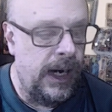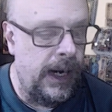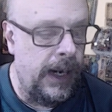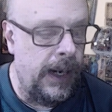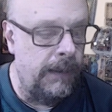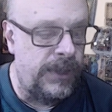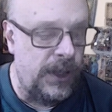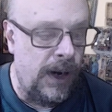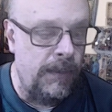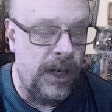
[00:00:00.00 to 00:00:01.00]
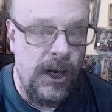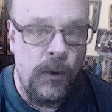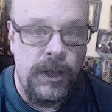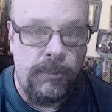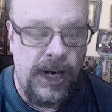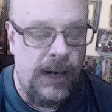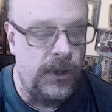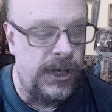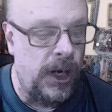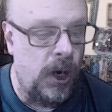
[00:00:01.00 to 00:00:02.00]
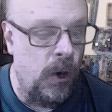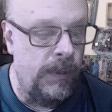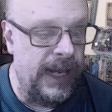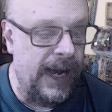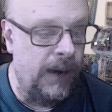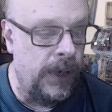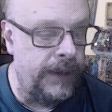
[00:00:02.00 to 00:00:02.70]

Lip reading: So I'm going to go with the Browns at home in that one.